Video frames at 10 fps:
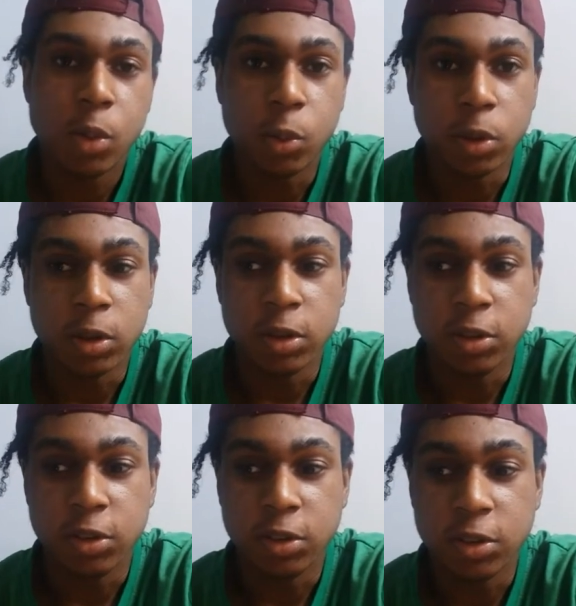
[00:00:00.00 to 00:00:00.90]

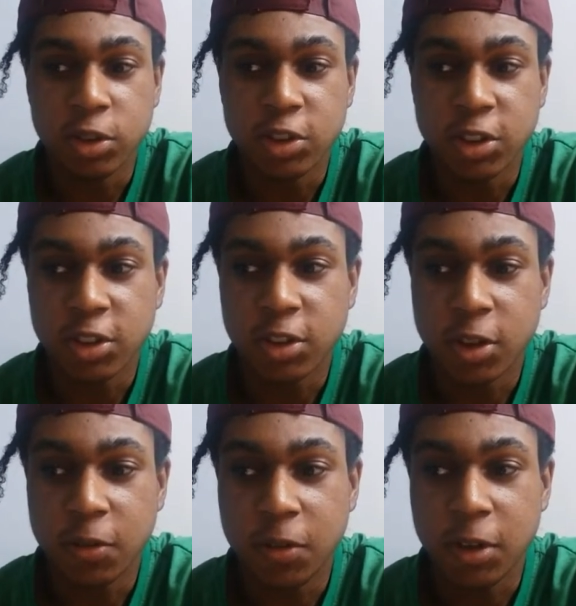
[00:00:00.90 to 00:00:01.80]
was just
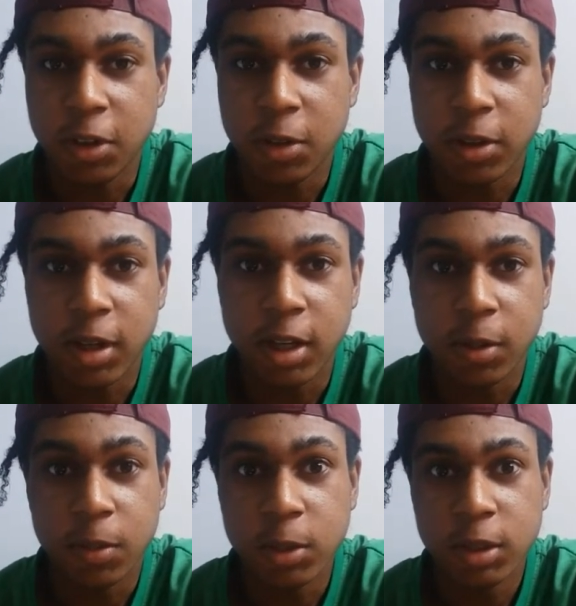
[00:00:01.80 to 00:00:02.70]
a video that I
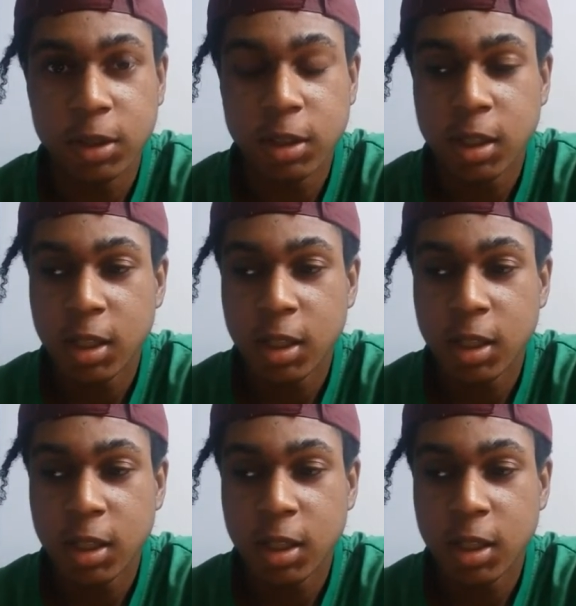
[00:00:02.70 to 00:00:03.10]
uploaded.